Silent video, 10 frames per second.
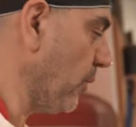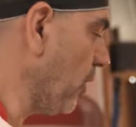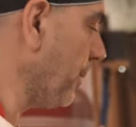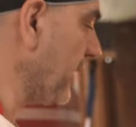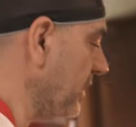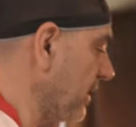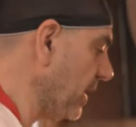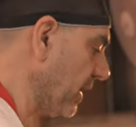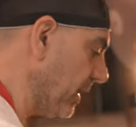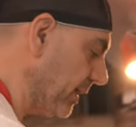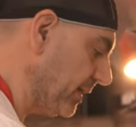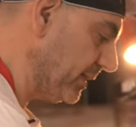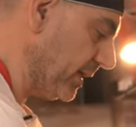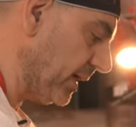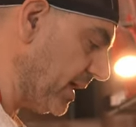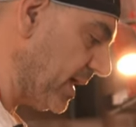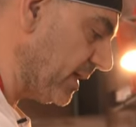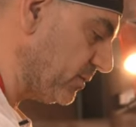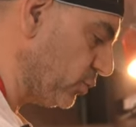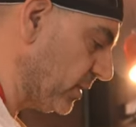We open in
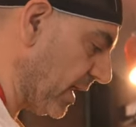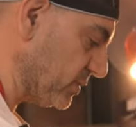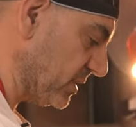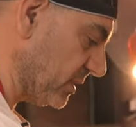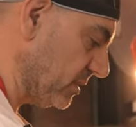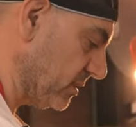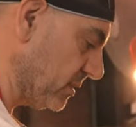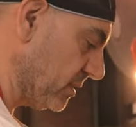year 2000.